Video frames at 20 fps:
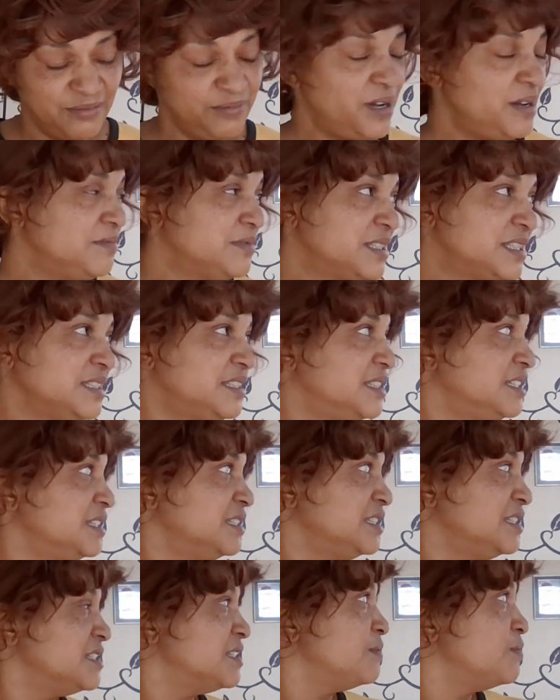Why would they
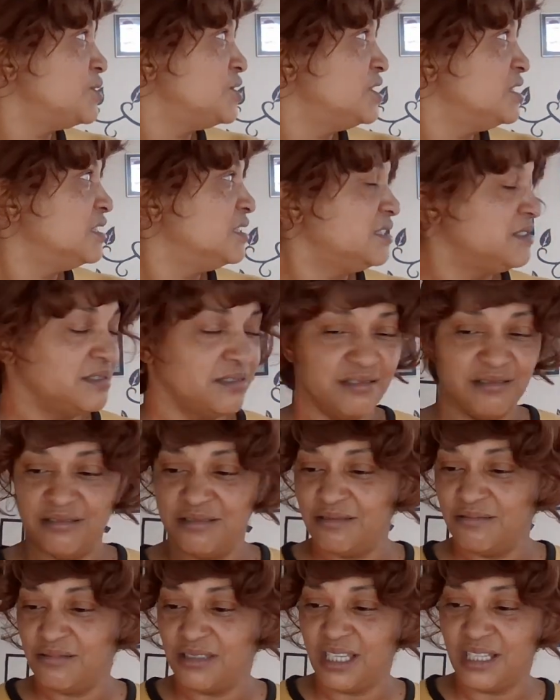think that some shit
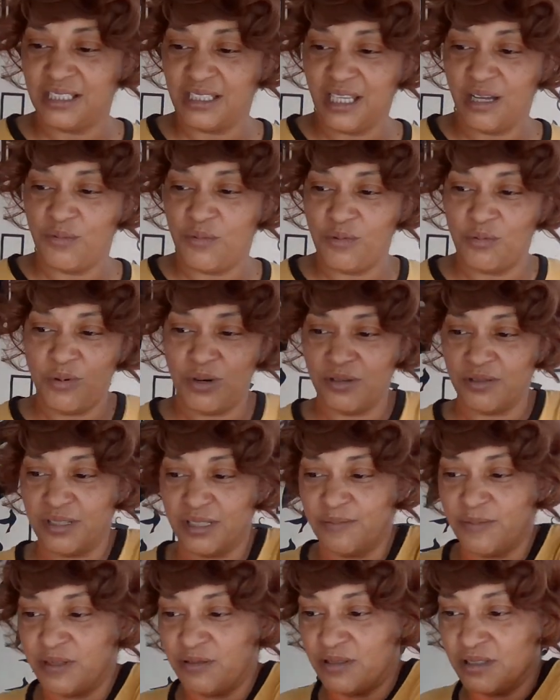like that would work,
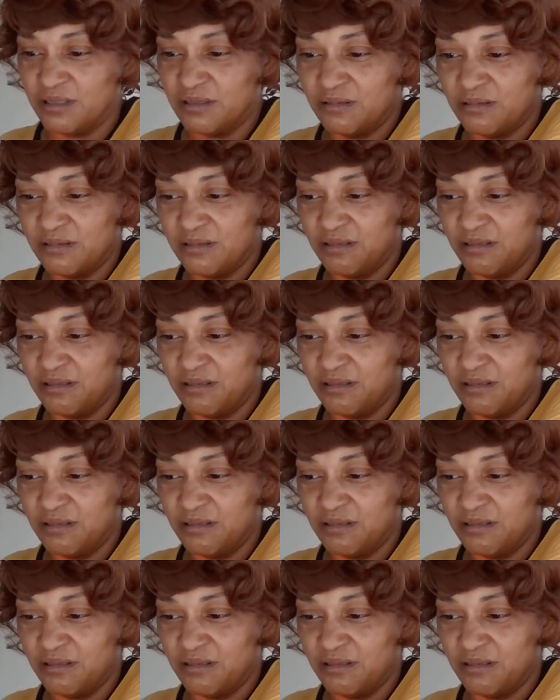spirit?